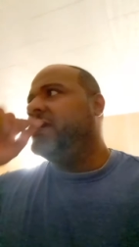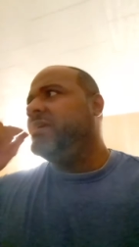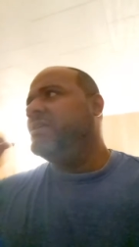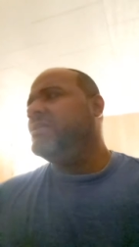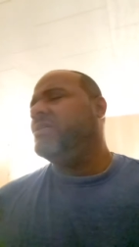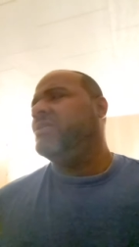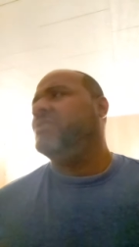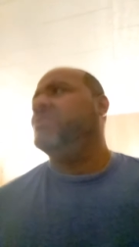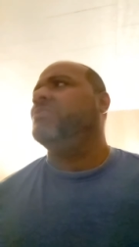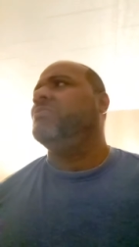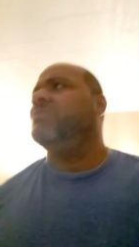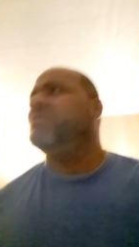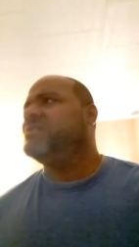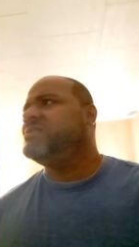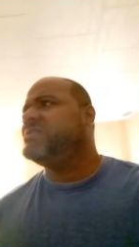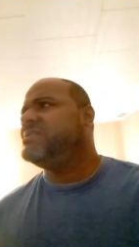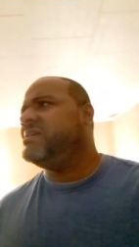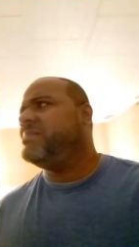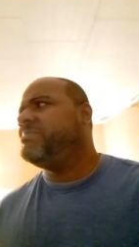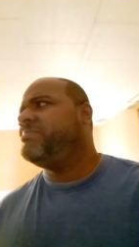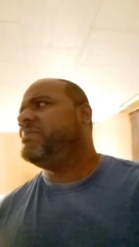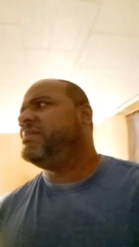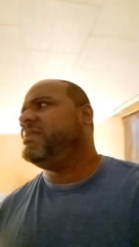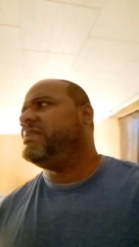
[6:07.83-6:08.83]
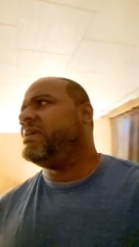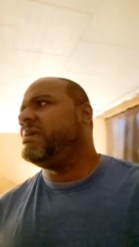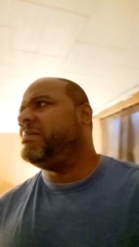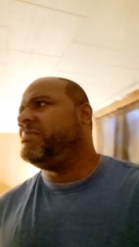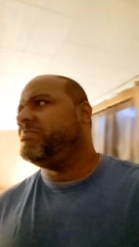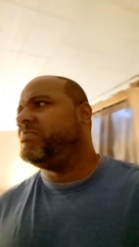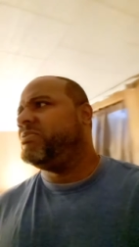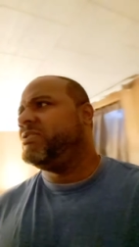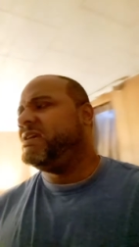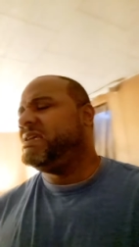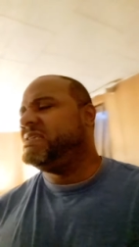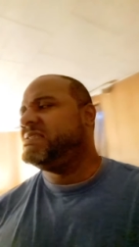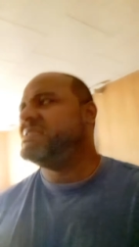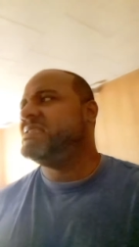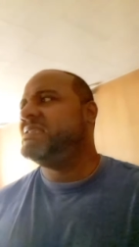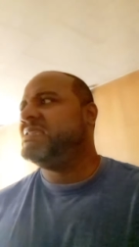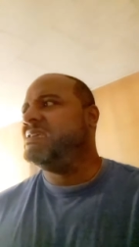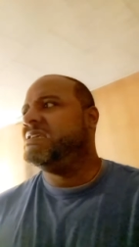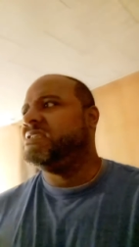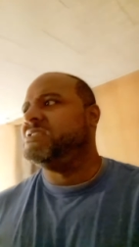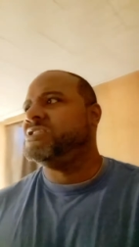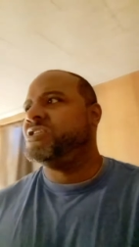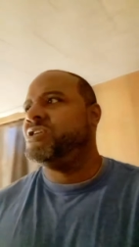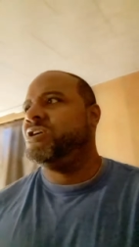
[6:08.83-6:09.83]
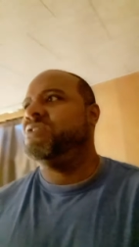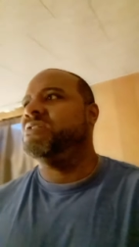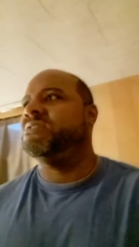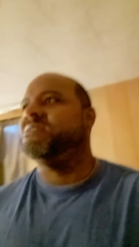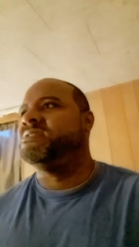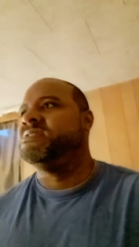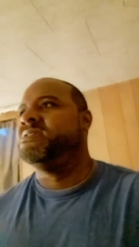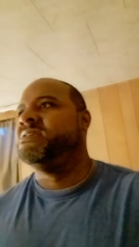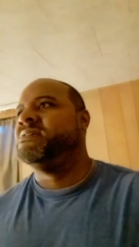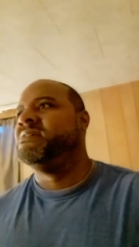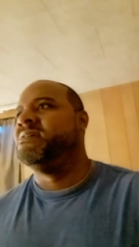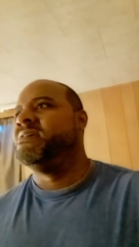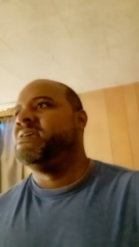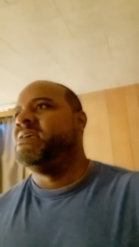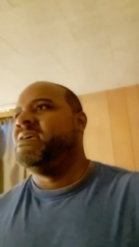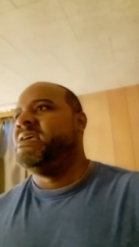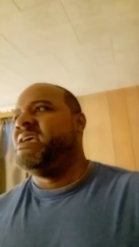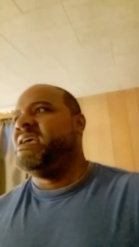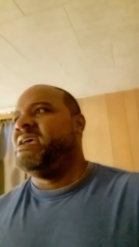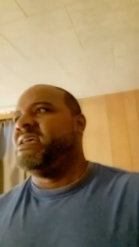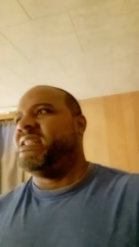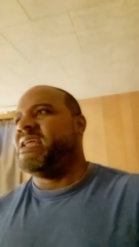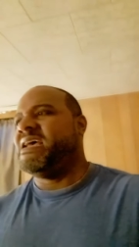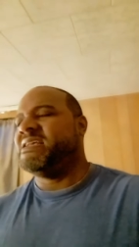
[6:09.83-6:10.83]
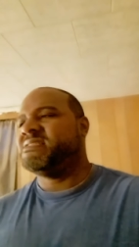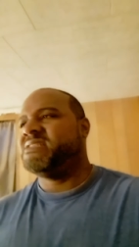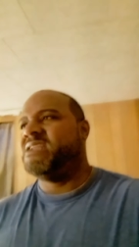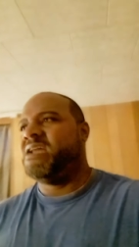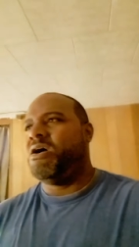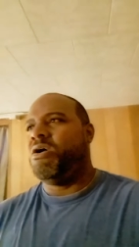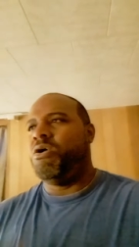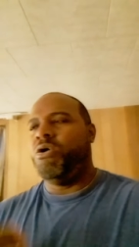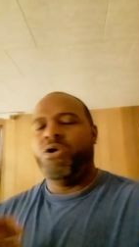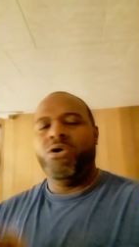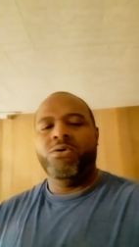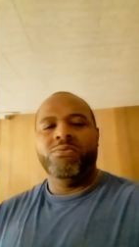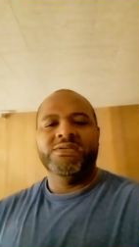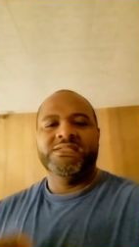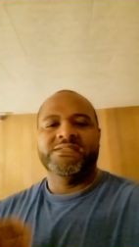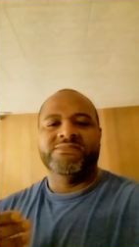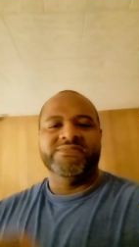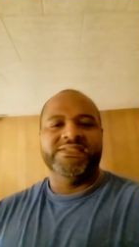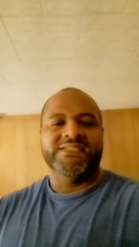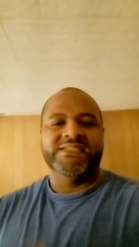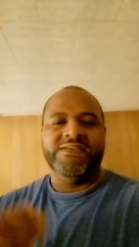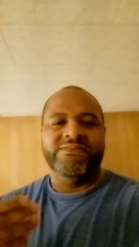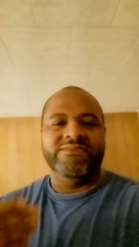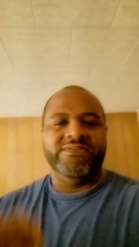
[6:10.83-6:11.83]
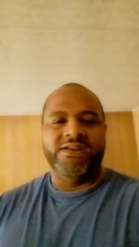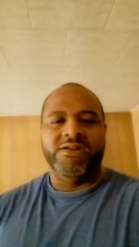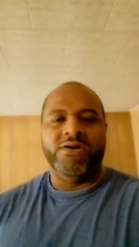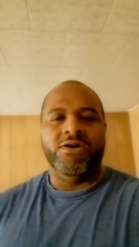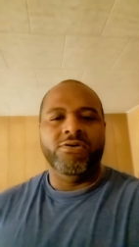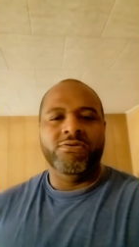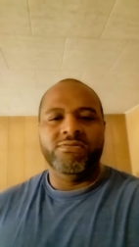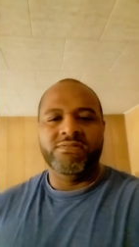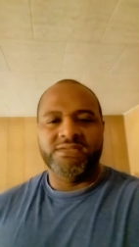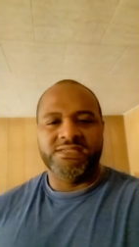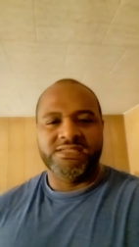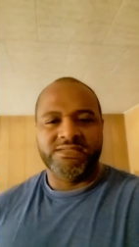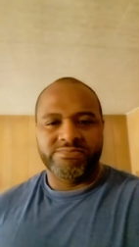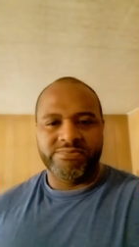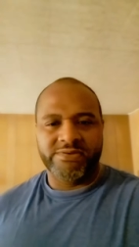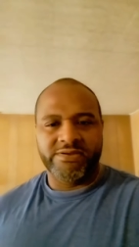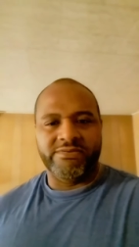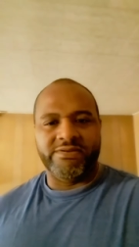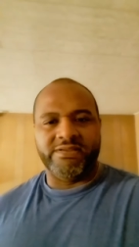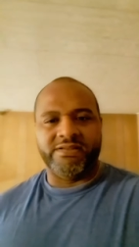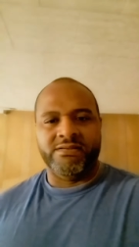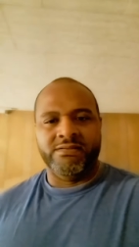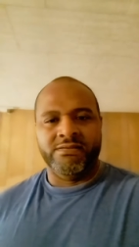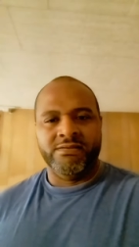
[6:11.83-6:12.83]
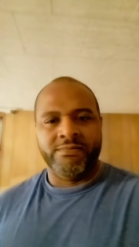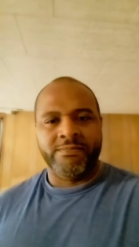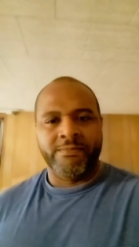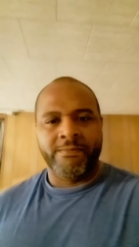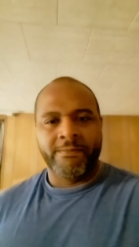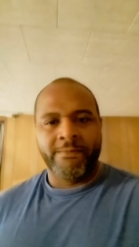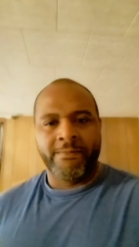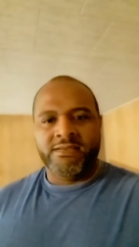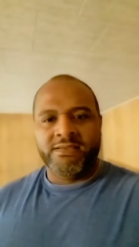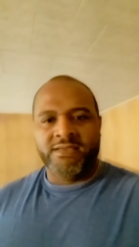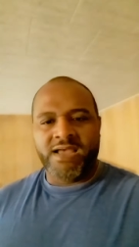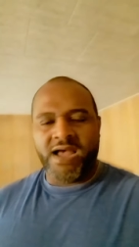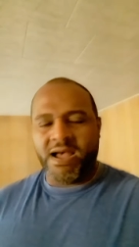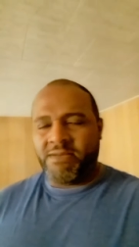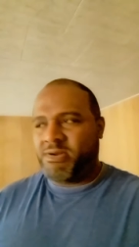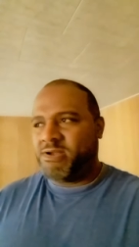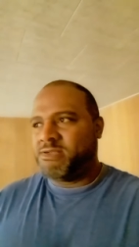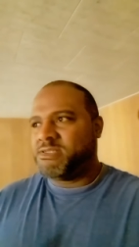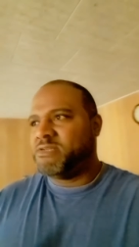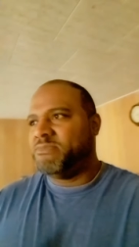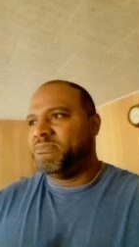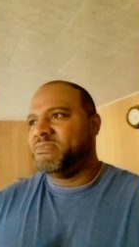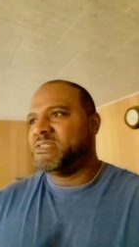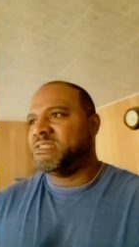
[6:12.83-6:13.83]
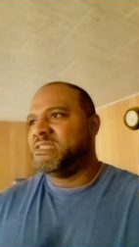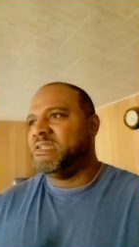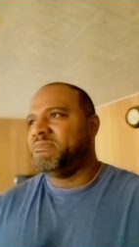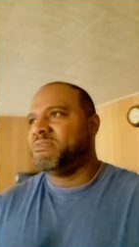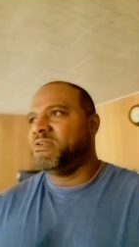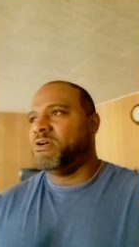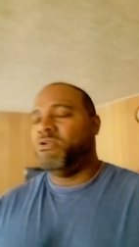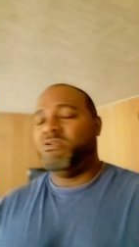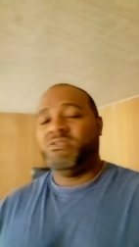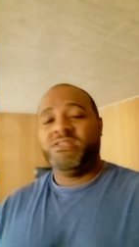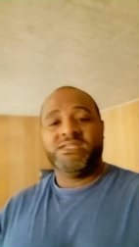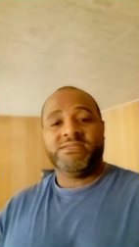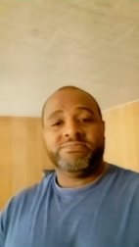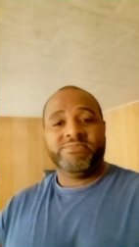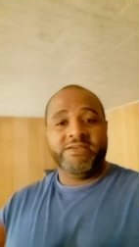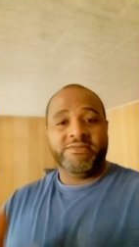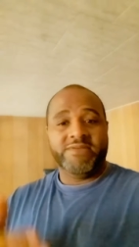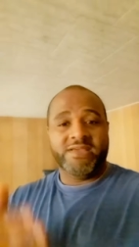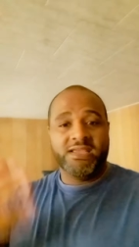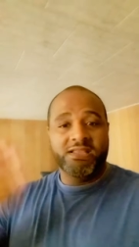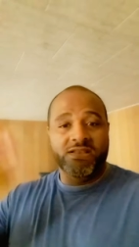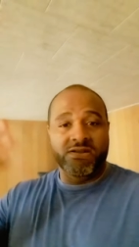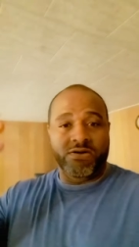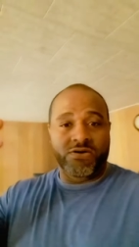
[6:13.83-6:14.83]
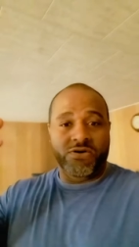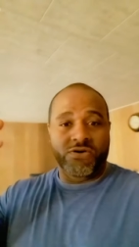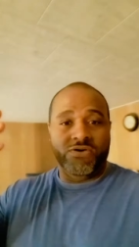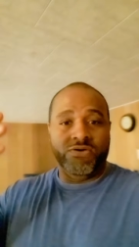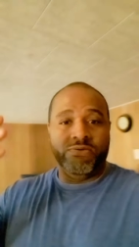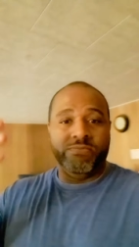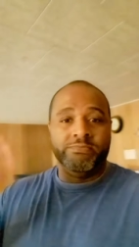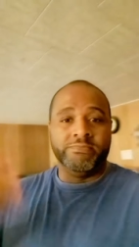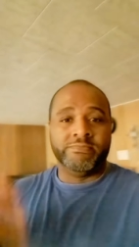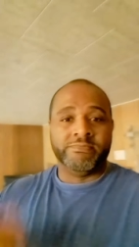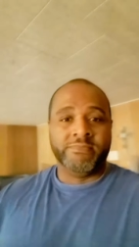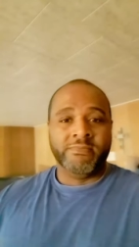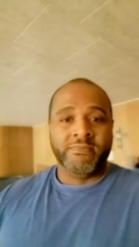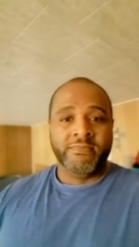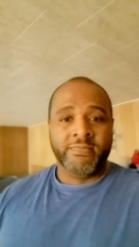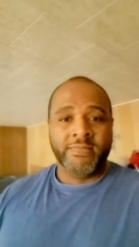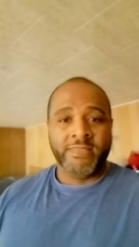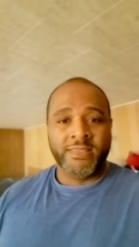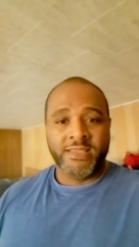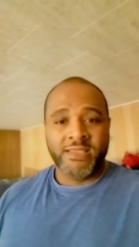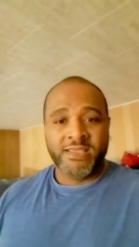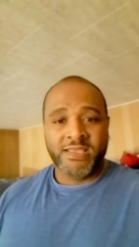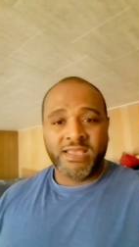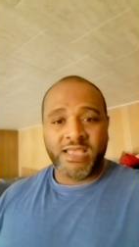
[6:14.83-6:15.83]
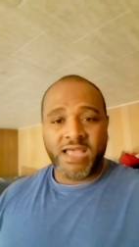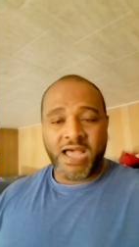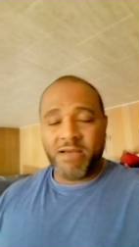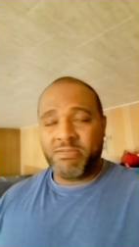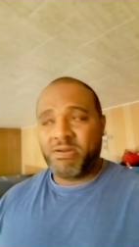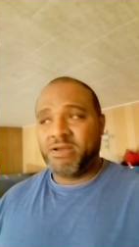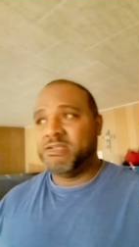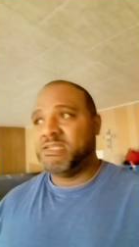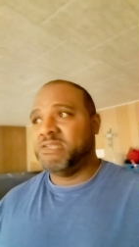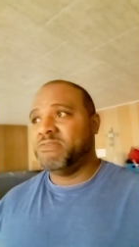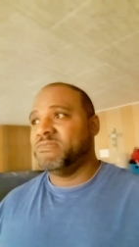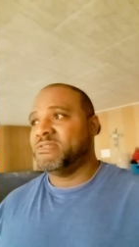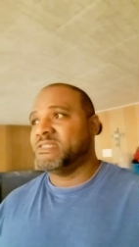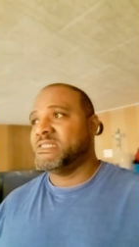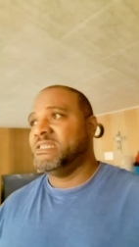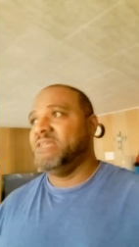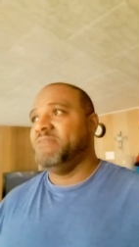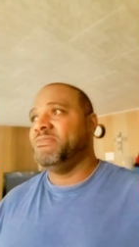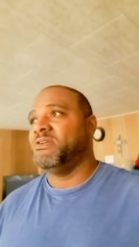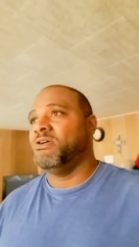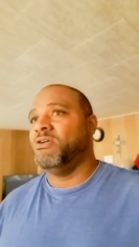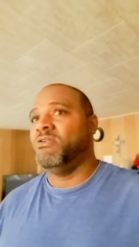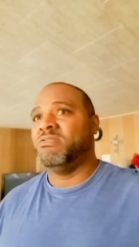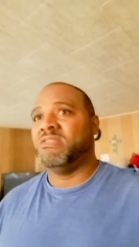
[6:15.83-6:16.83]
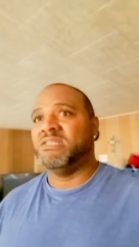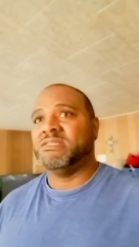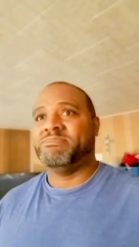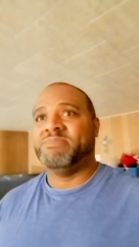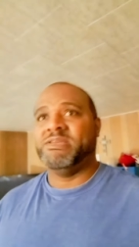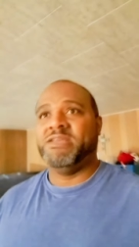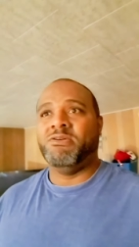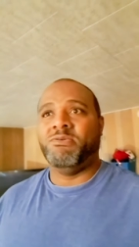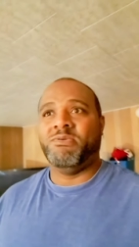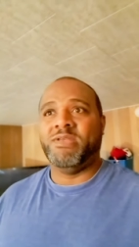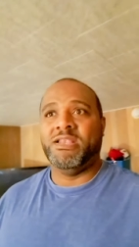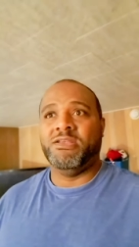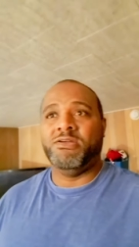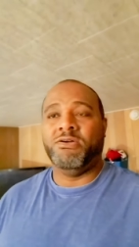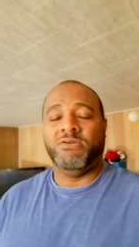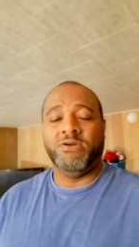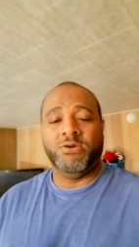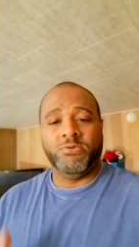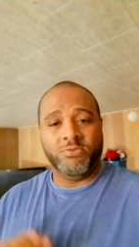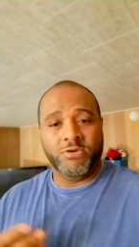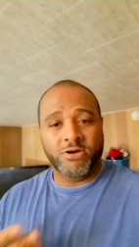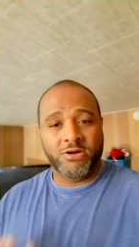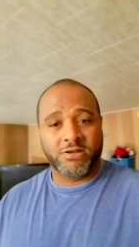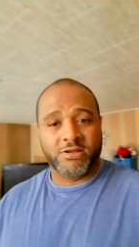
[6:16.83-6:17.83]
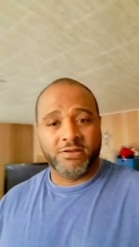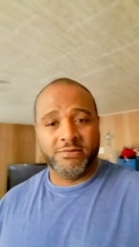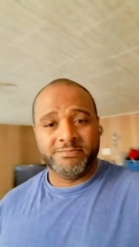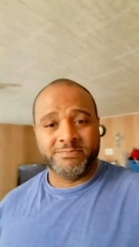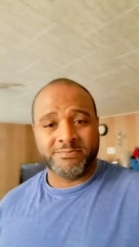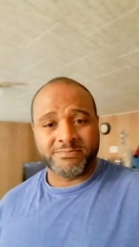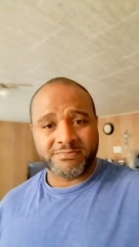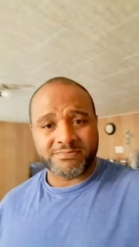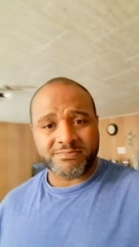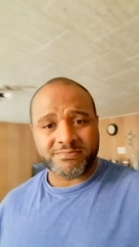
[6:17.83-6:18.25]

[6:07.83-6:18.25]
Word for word: You know, worshiping and praising in church, that's not always receiving the Holy Spirit. How about you receive the Holy Spirit in your home? How about you receive the Holy Spirit when you go to work?